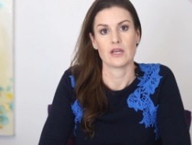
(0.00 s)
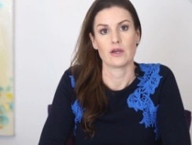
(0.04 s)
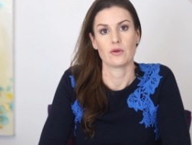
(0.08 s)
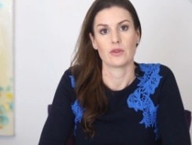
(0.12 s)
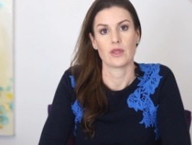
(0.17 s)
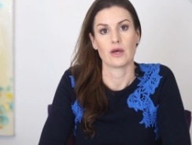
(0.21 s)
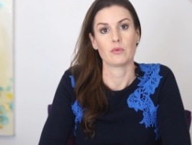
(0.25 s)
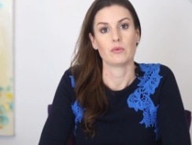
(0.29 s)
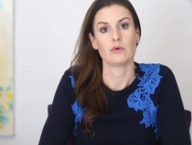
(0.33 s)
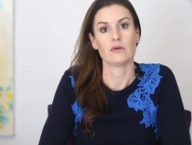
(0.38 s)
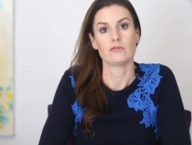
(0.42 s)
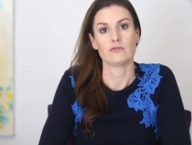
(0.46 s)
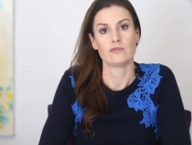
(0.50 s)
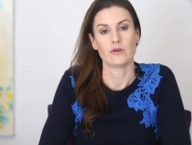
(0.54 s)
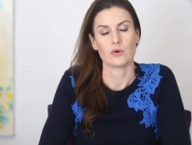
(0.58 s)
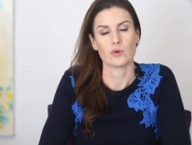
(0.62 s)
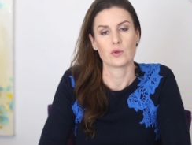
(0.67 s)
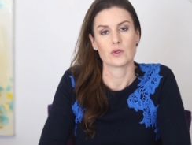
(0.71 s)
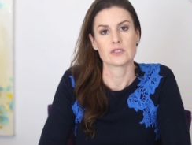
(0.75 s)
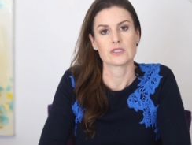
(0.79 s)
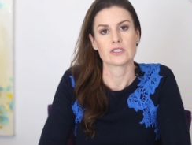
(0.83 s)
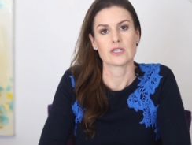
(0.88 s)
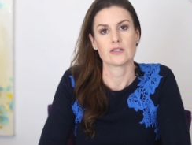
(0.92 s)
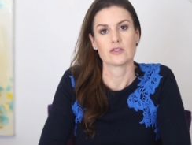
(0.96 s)
video that will
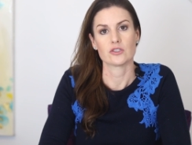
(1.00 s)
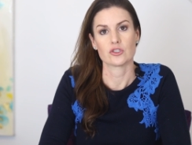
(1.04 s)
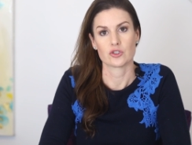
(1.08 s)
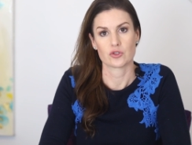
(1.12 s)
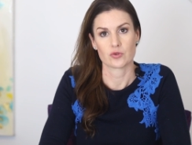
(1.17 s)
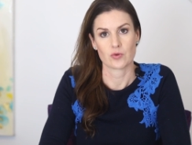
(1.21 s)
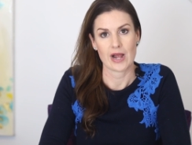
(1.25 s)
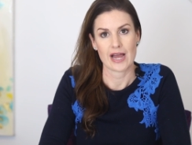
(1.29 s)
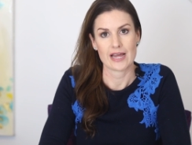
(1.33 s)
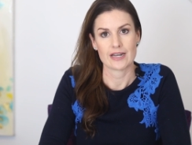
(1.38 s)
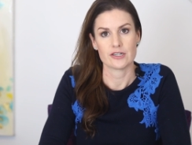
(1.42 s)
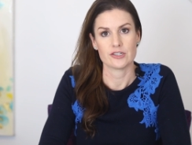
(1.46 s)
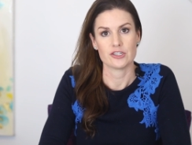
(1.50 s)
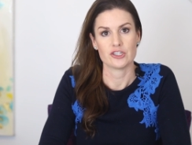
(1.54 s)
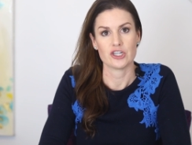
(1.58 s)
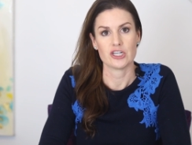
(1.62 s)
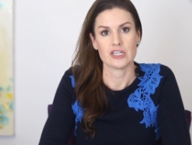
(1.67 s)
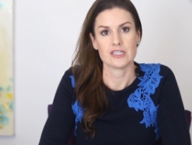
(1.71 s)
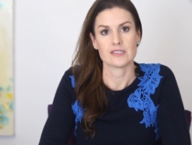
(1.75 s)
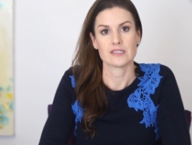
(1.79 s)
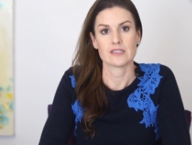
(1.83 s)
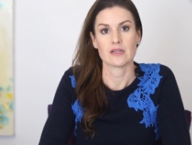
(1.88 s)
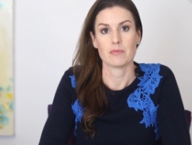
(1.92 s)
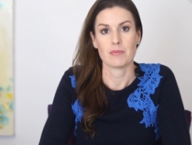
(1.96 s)
focus on
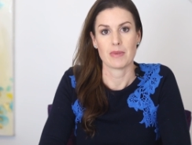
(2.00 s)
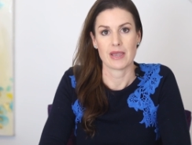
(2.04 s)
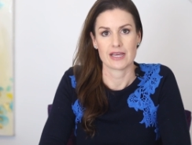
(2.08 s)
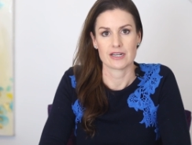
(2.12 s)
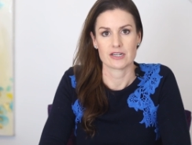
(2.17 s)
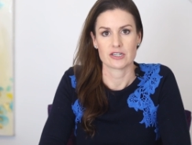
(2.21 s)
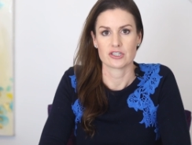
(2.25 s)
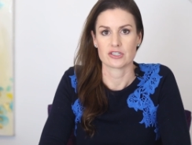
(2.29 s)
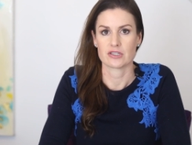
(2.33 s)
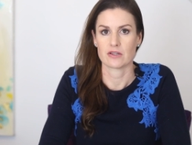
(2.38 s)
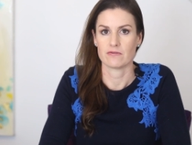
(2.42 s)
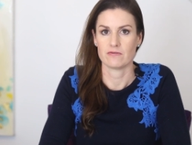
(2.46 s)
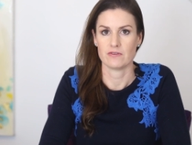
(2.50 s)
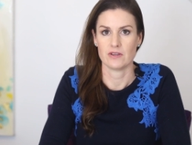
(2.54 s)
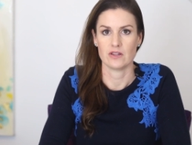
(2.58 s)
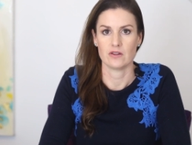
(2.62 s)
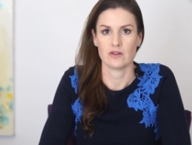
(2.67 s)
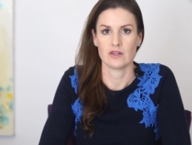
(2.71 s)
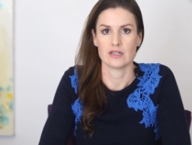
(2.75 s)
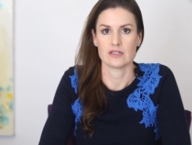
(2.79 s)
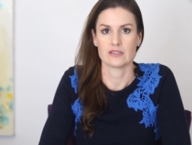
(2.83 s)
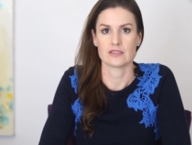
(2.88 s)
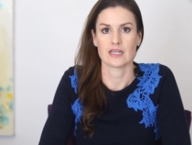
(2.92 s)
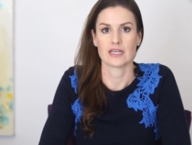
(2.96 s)
strategies to manage the
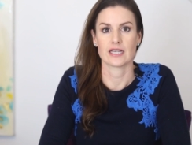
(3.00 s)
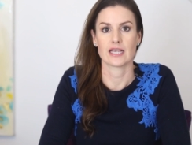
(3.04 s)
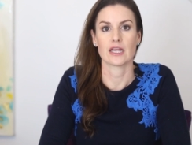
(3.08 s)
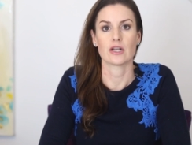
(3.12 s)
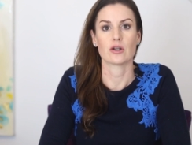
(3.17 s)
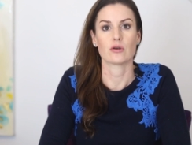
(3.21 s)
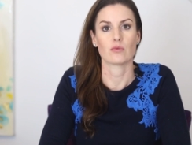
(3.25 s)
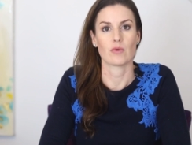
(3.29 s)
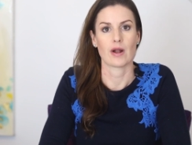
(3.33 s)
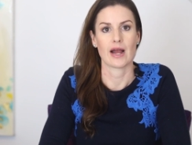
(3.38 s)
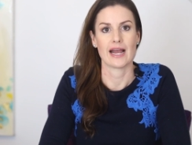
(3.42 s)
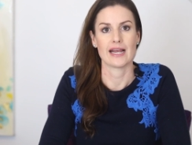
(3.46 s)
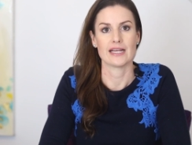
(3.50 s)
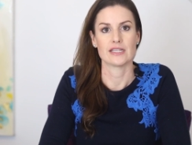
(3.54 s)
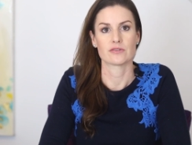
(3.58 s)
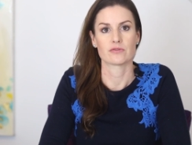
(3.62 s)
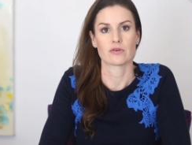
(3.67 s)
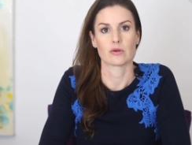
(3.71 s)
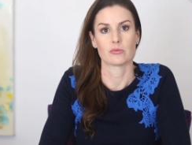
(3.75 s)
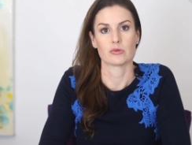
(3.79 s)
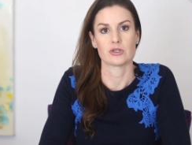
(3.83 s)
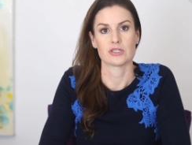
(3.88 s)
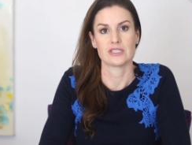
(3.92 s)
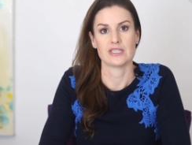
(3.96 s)
feelings that can
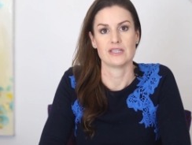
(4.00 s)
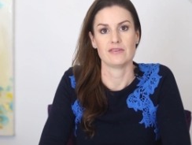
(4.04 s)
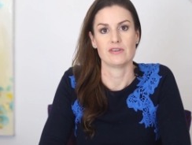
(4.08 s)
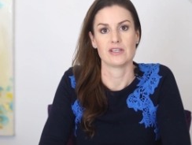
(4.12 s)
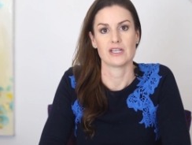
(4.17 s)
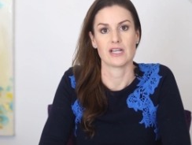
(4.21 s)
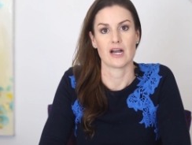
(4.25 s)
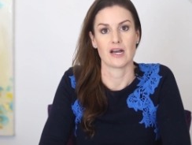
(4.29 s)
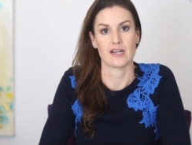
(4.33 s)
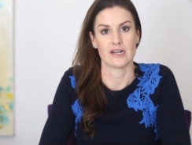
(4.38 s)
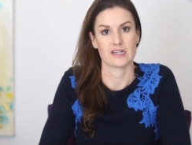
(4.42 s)
arise from receiving